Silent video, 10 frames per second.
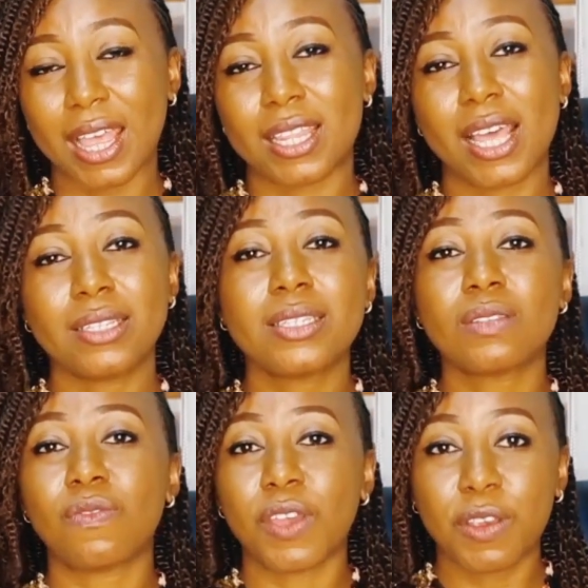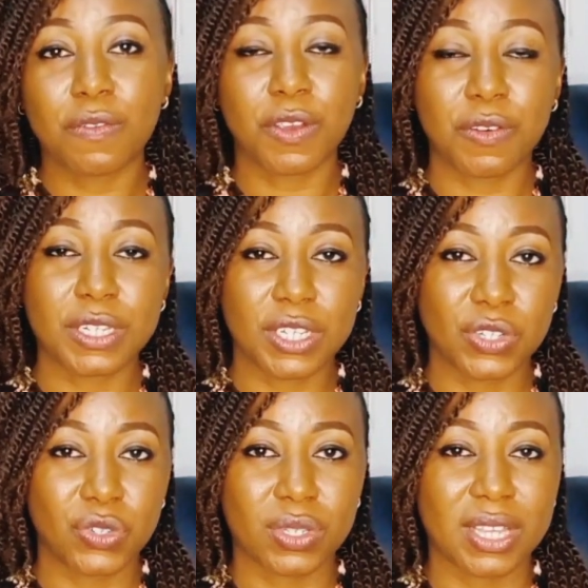That is very, very
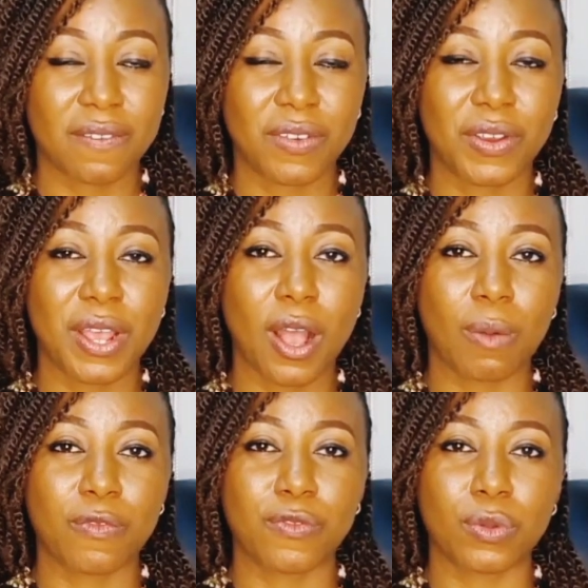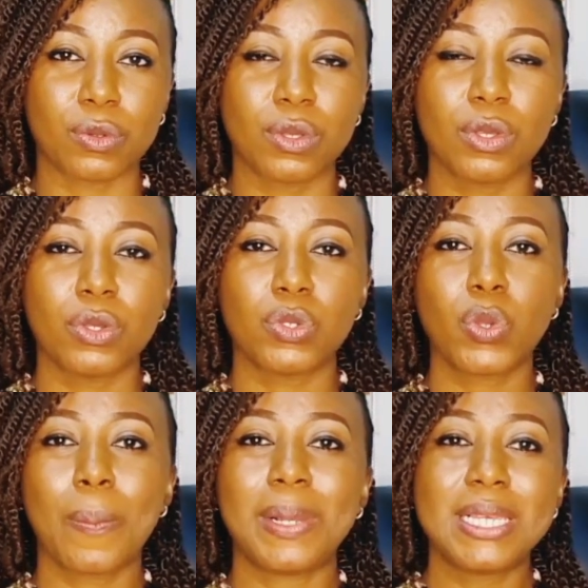dangerous and very harmful.
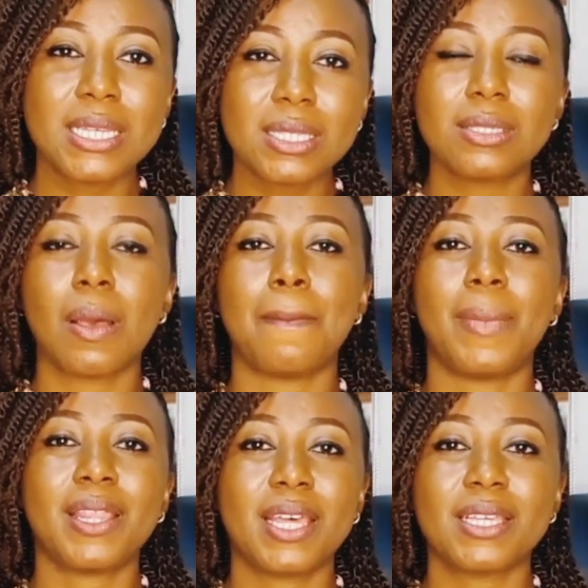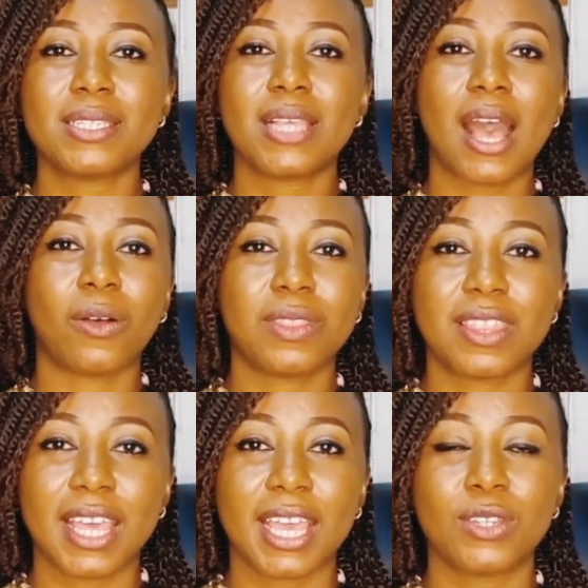So please, mothers out
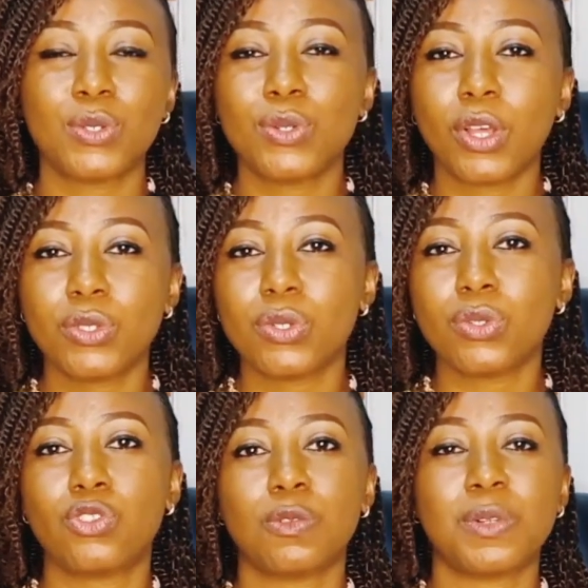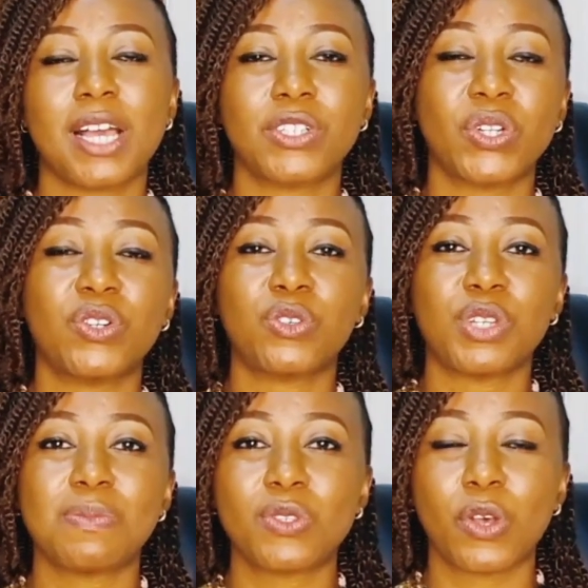there, do not use triple action
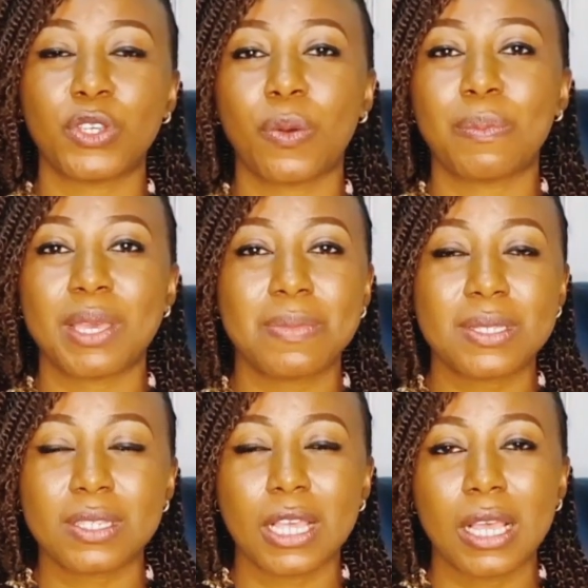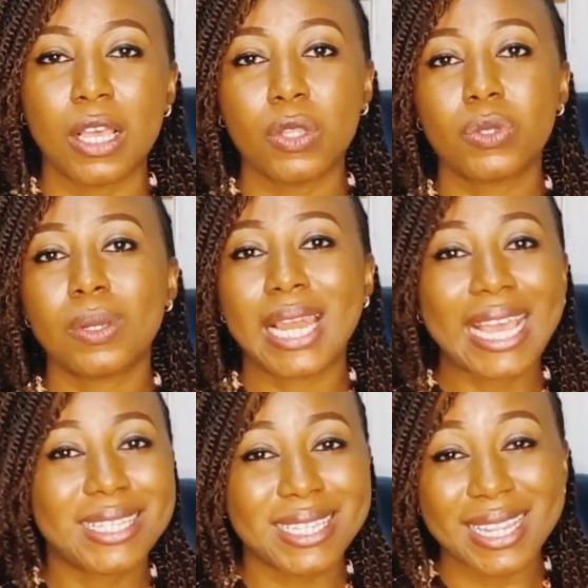creams on your babies to
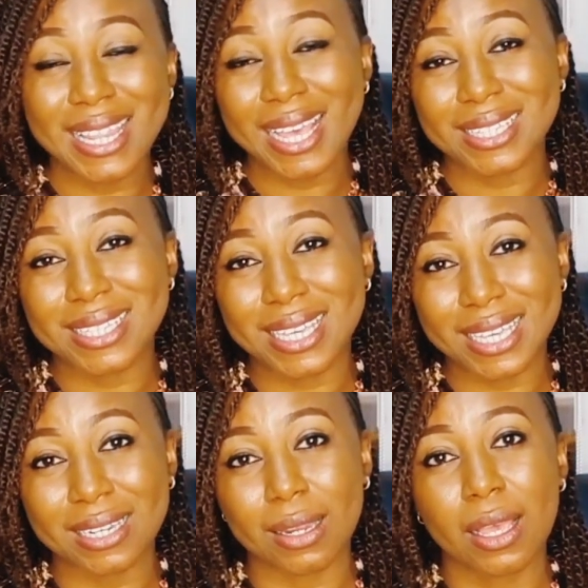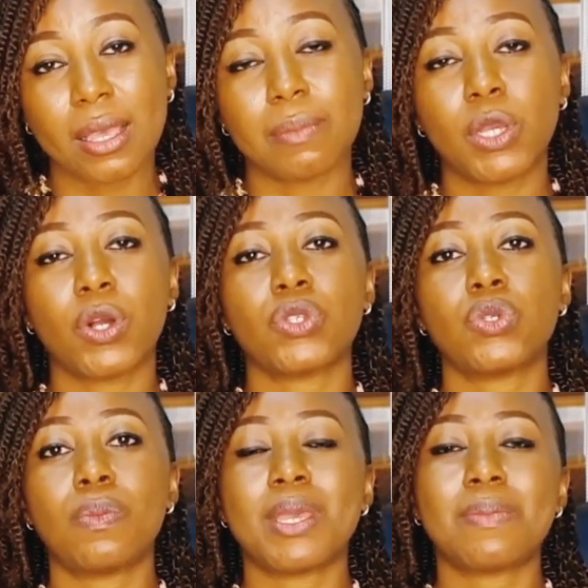lighten their skin because
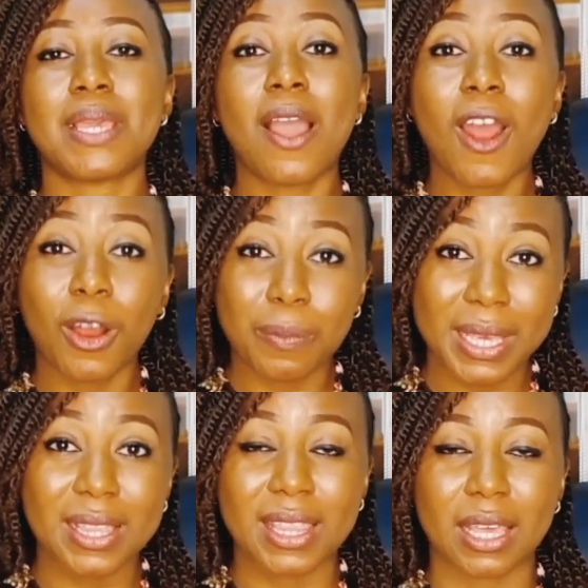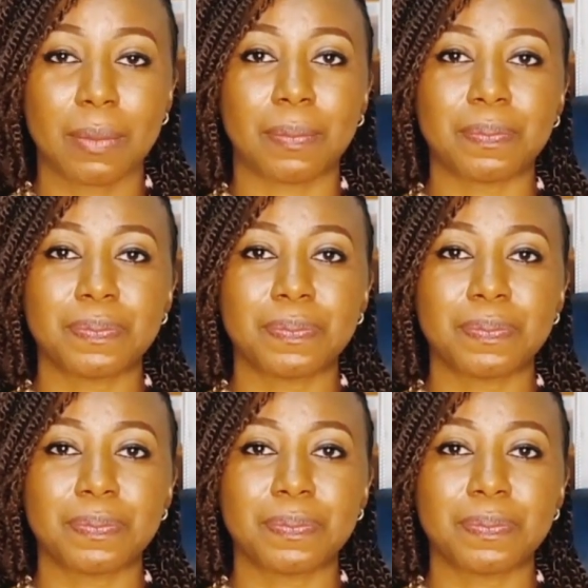you may be harming them.